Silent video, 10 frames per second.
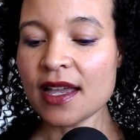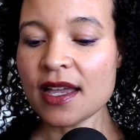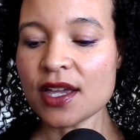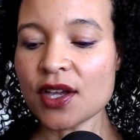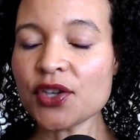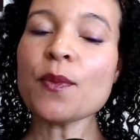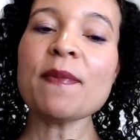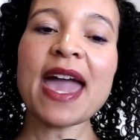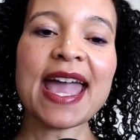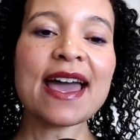You
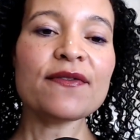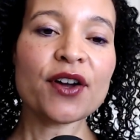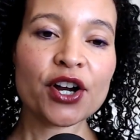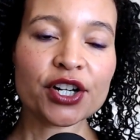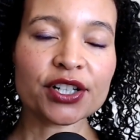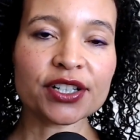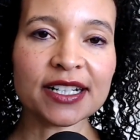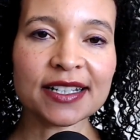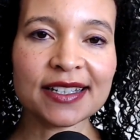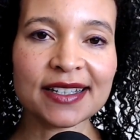may have heard
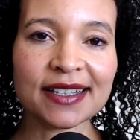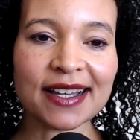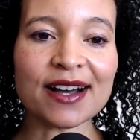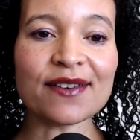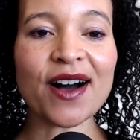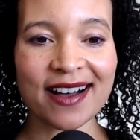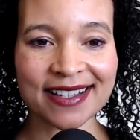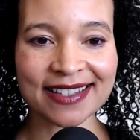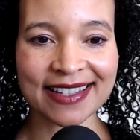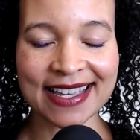of
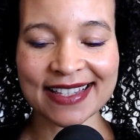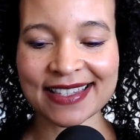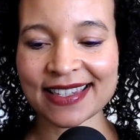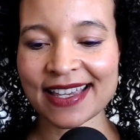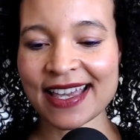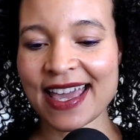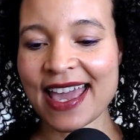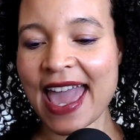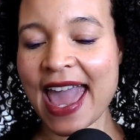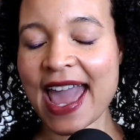oxalates.
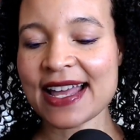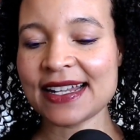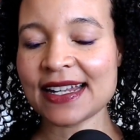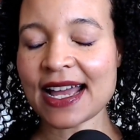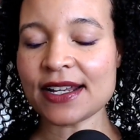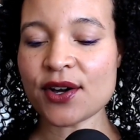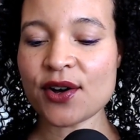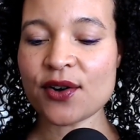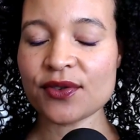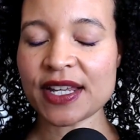And I
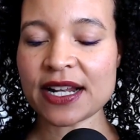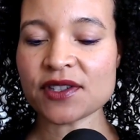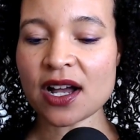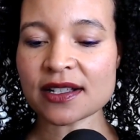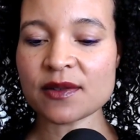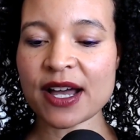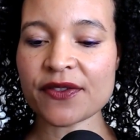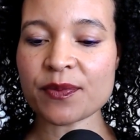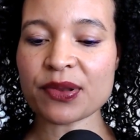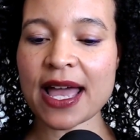know that I've talked about the
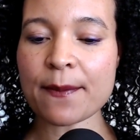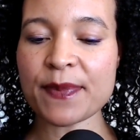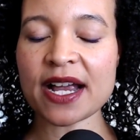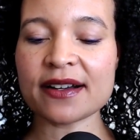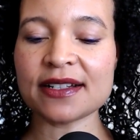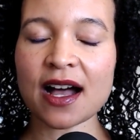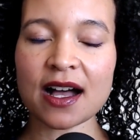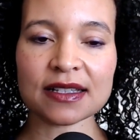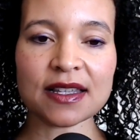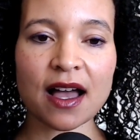plant
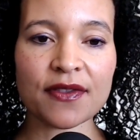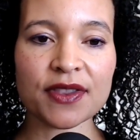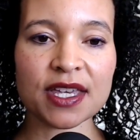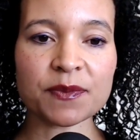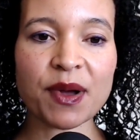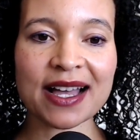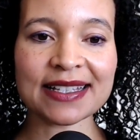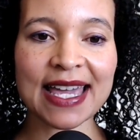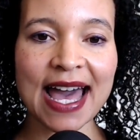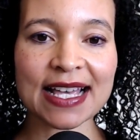paradox on this
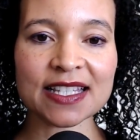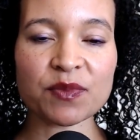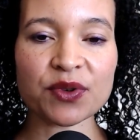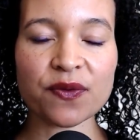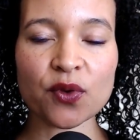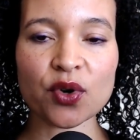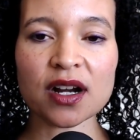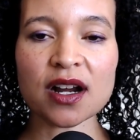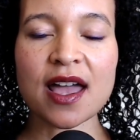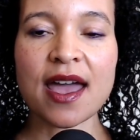podcast
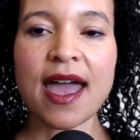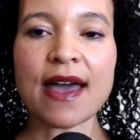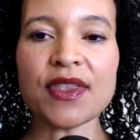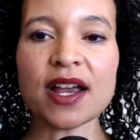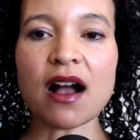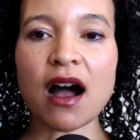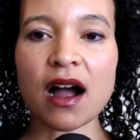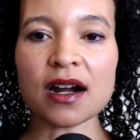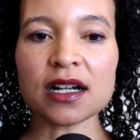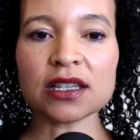before, and there
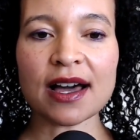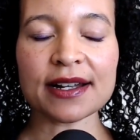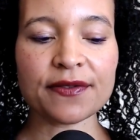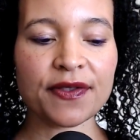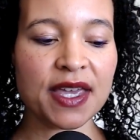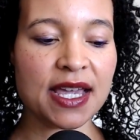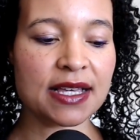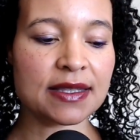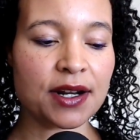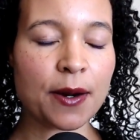are a lot of things
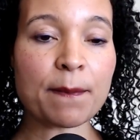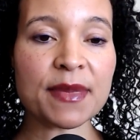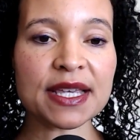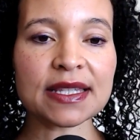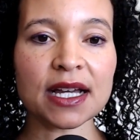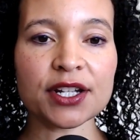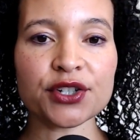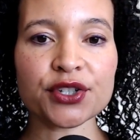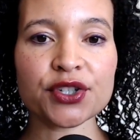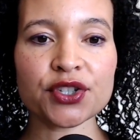that are
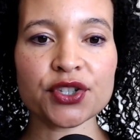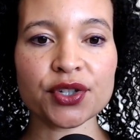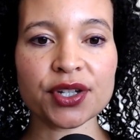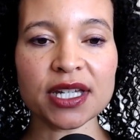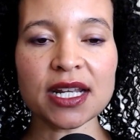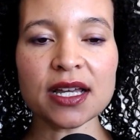misunderstood.